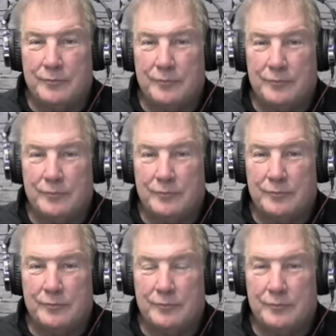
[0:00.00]

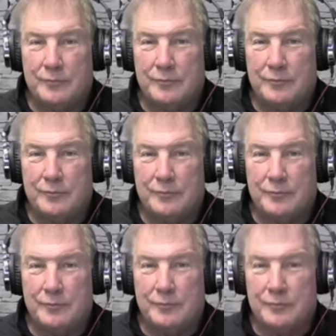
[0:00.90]

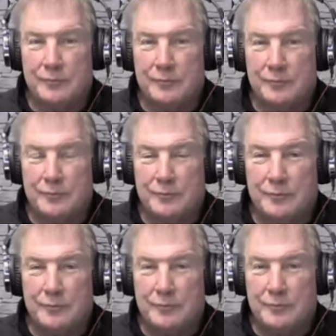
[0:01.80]

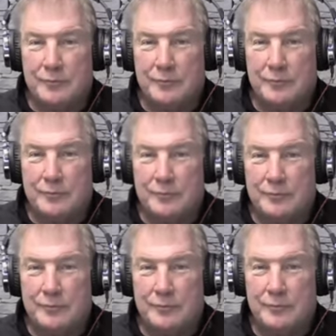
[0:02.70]

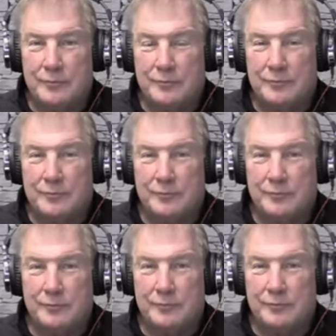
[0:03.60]

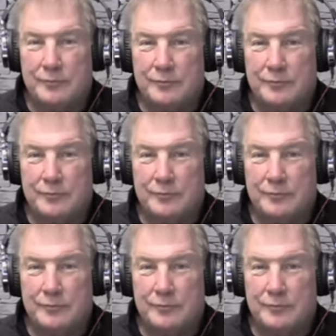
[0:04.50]
This person isn't speaking.